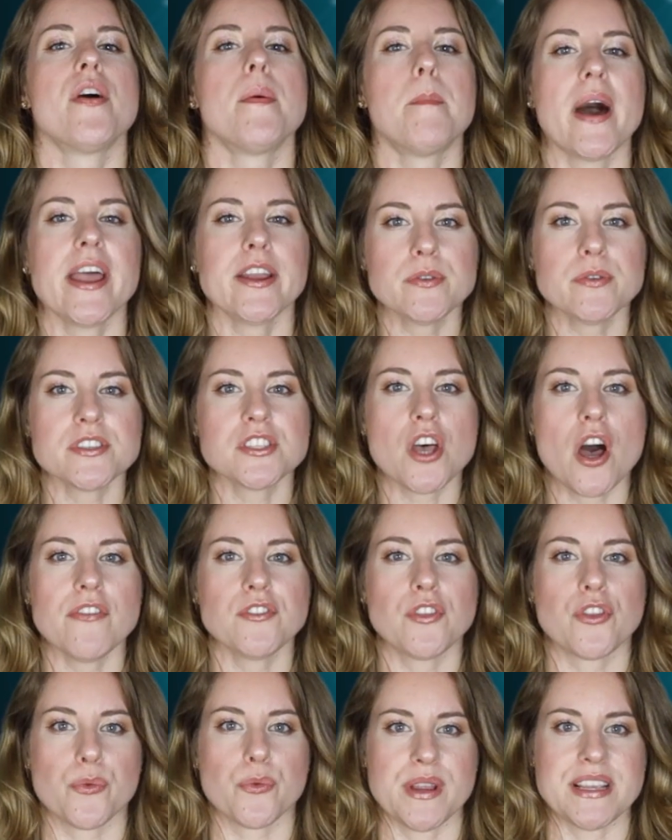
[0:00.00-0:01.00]
The
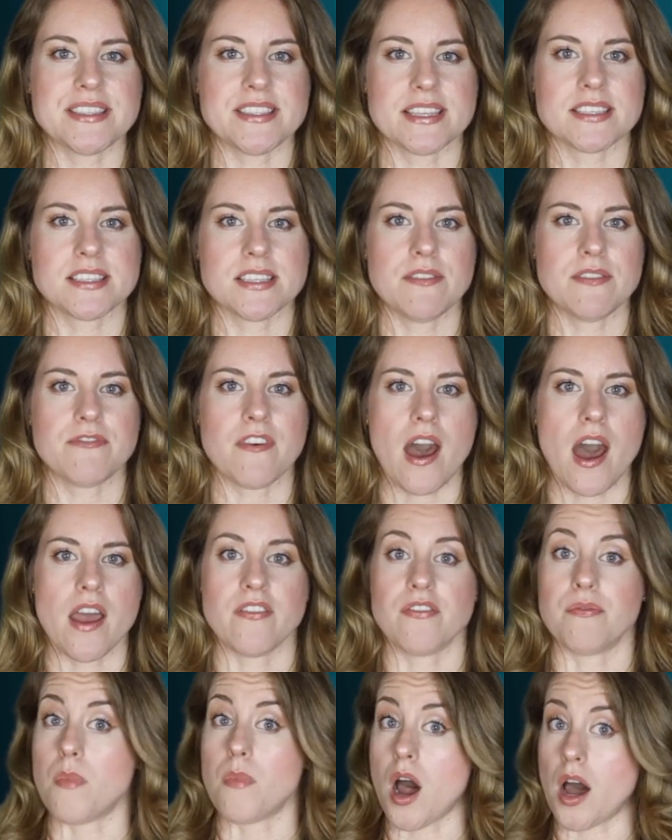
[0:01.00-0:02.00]
Microsoft
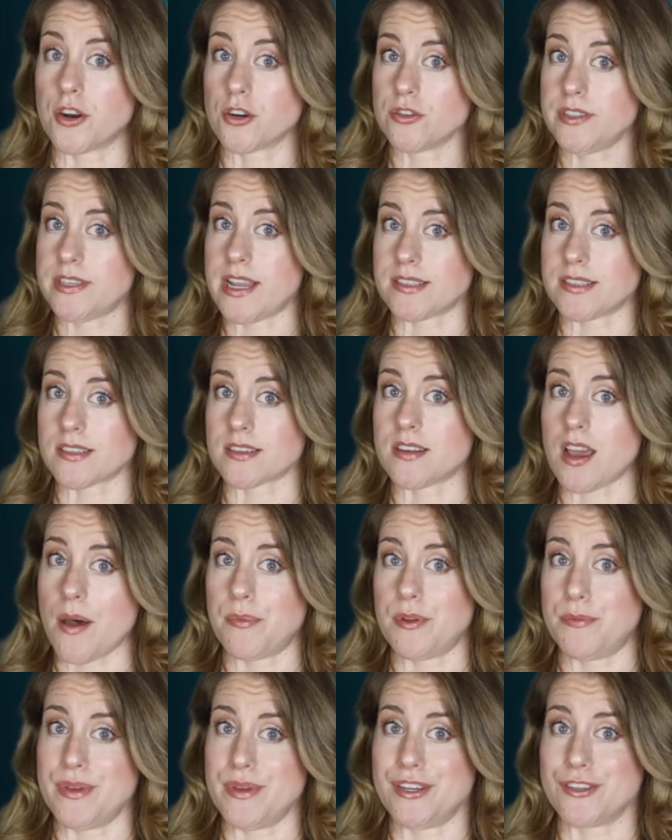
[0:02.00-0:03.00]
365 Modern Desktop
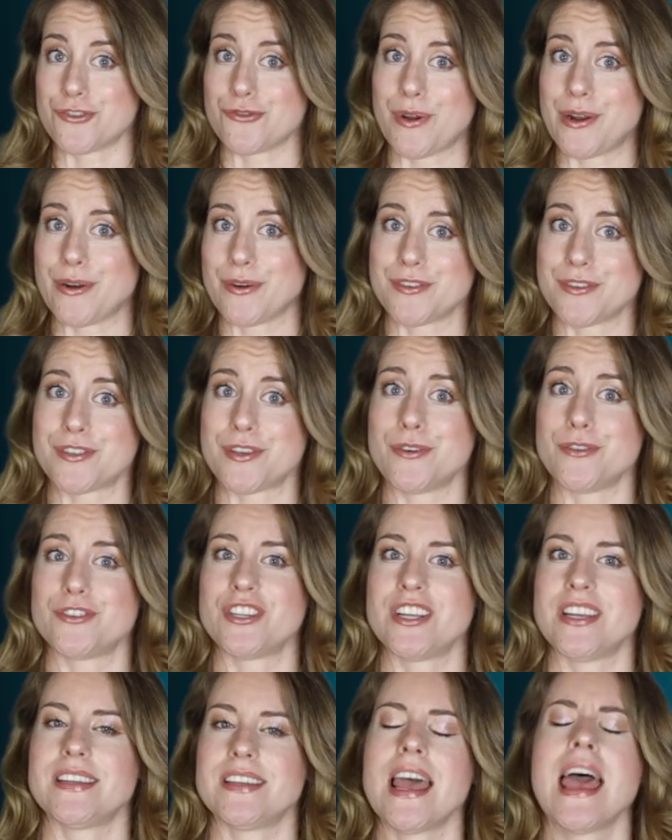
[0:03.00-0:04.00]
Administrator
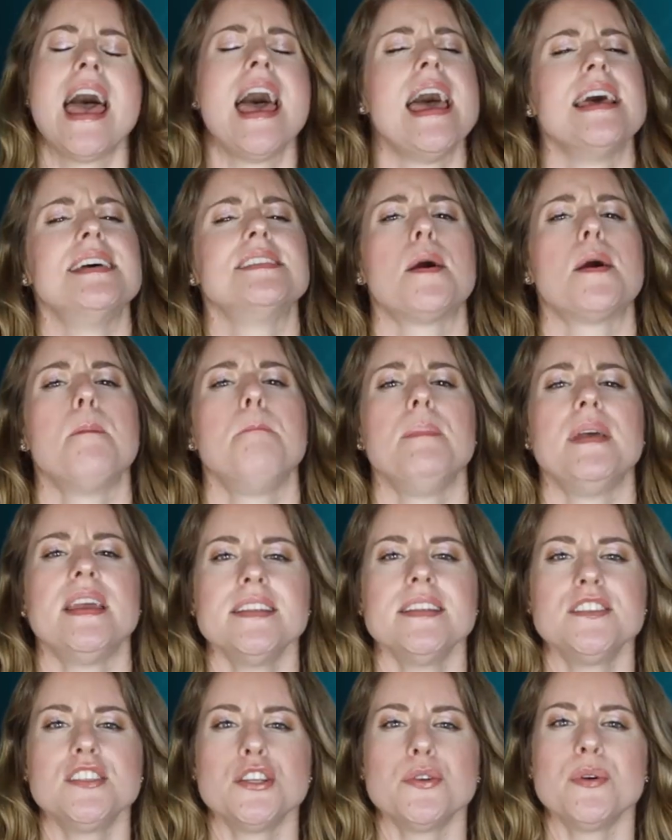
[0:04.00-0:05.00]
Associate is a
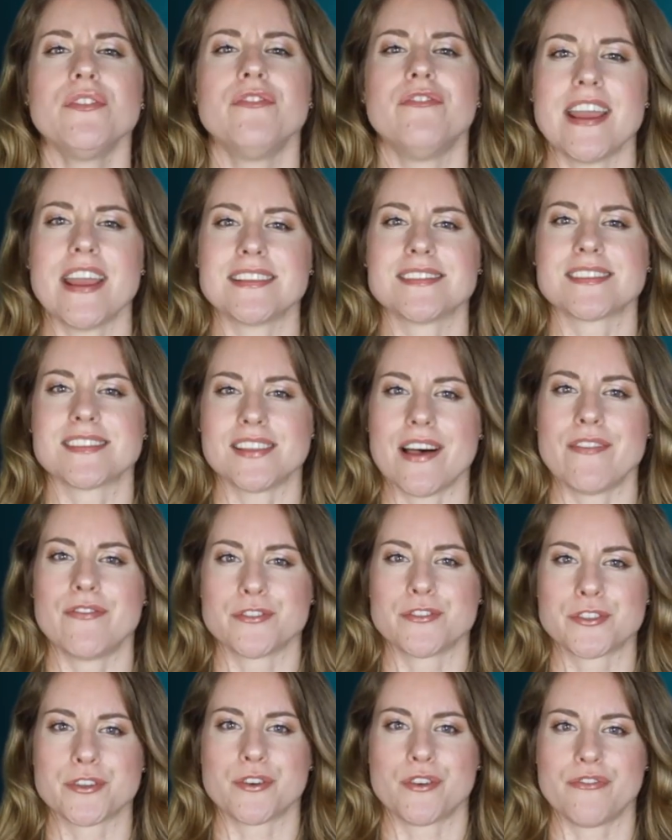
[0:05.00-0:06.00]
mid to advanced level
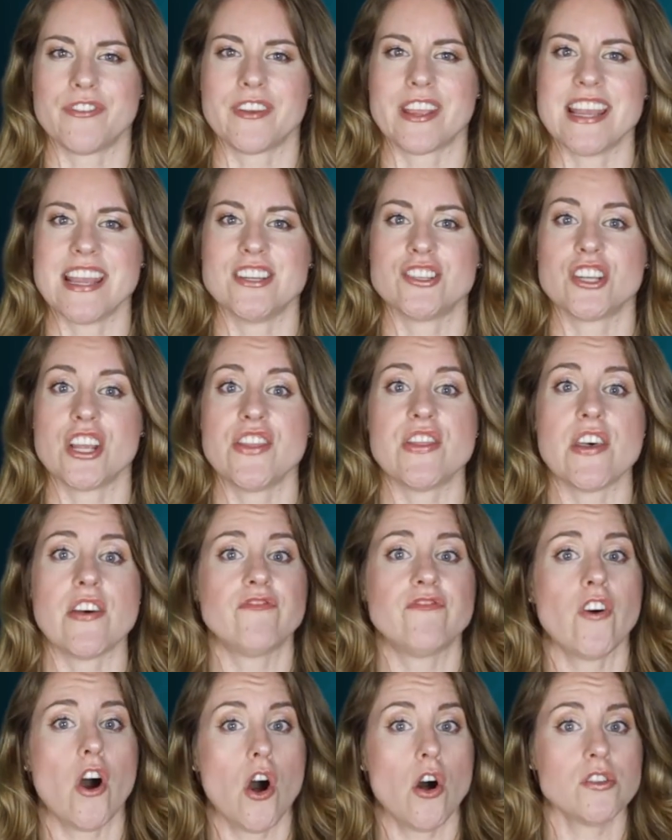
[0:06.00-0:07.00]
certification that
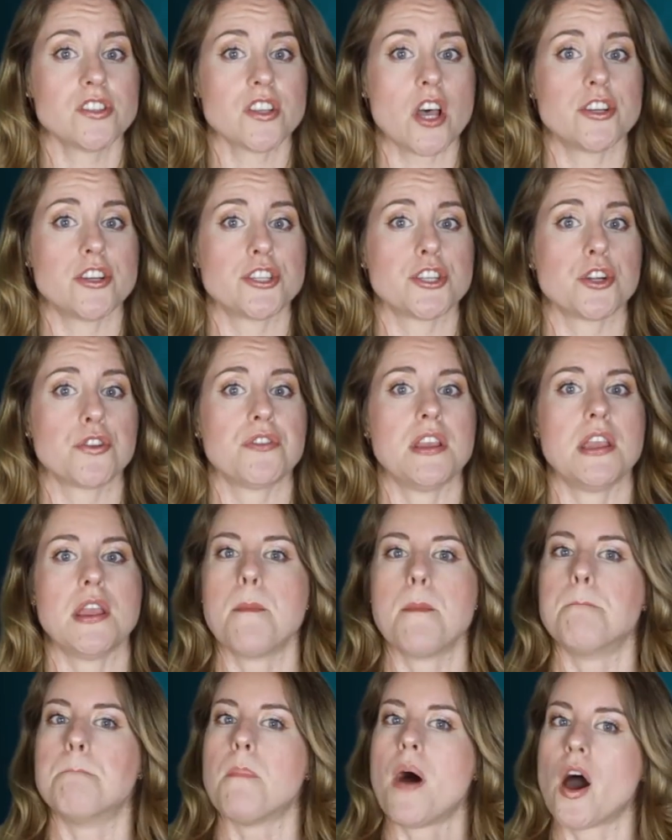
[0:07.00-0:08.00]
falls under the
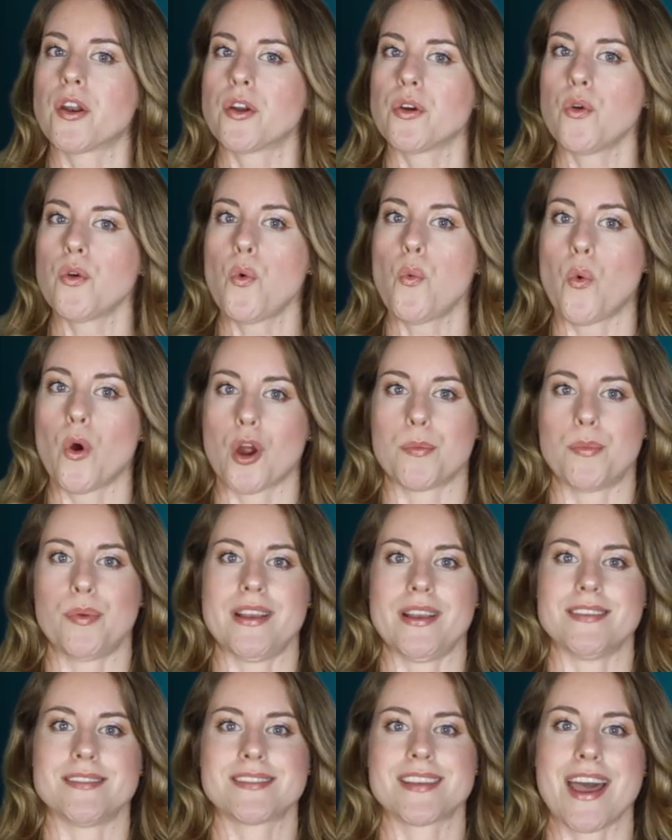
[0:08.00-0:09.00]
Modern
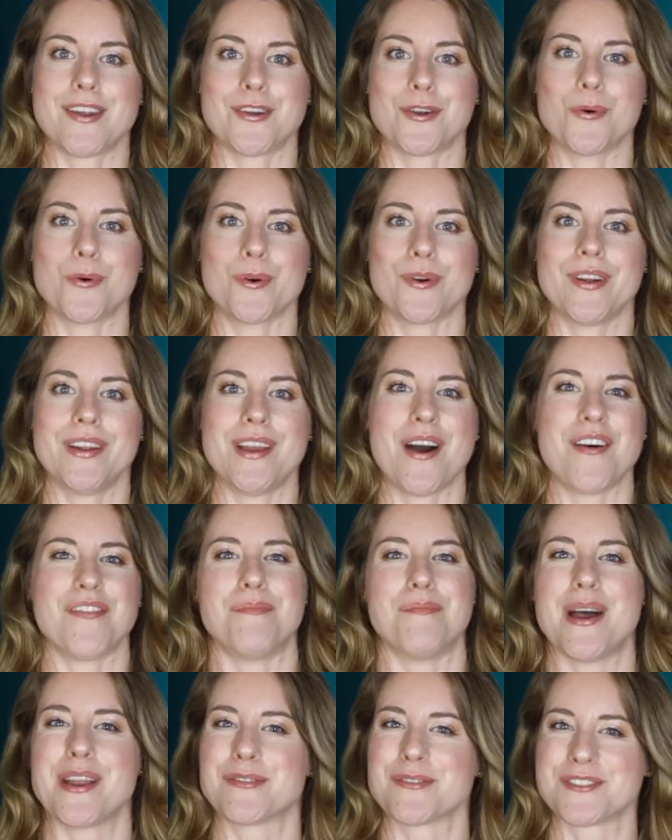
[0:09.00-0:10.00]
Workplace category of
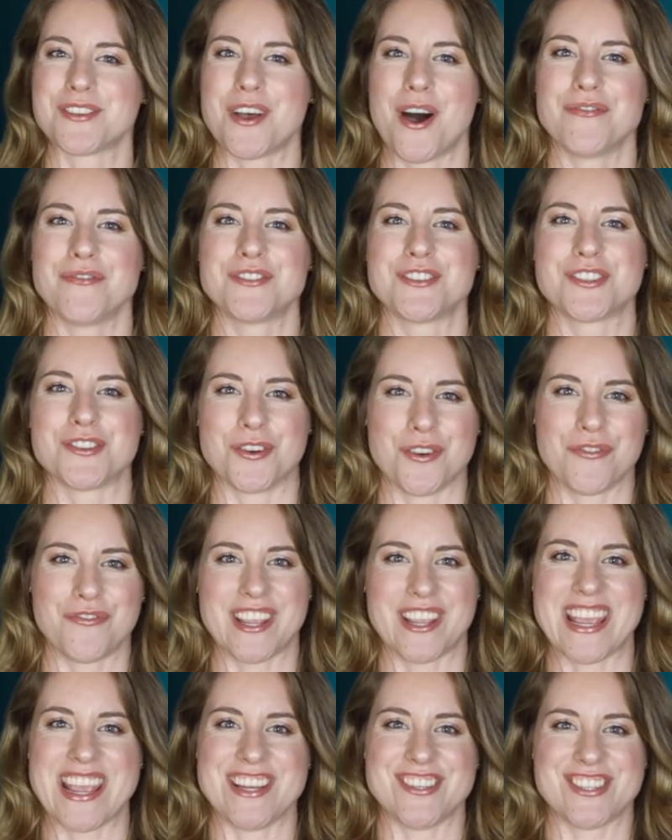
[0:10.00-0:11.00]
Microsoft
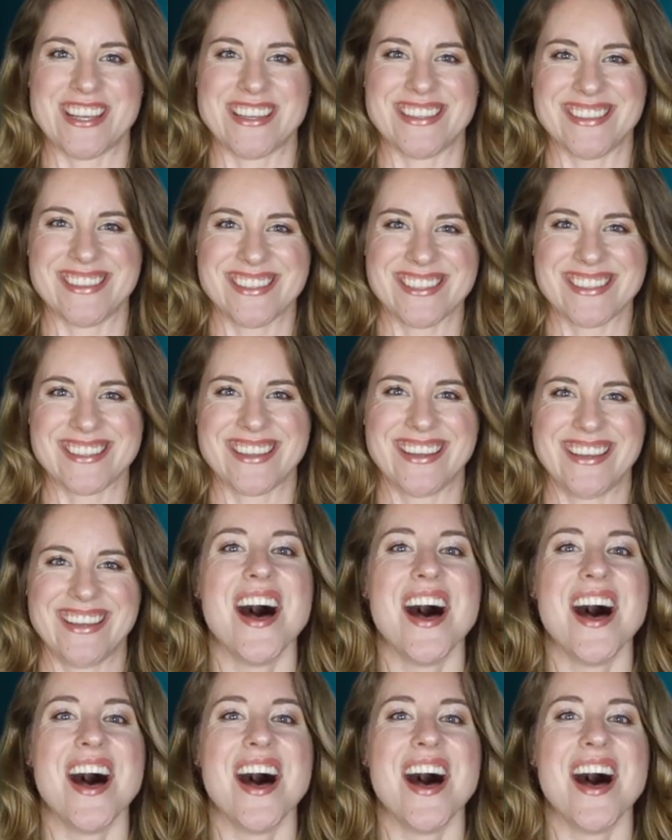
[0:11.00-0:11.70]
certifications.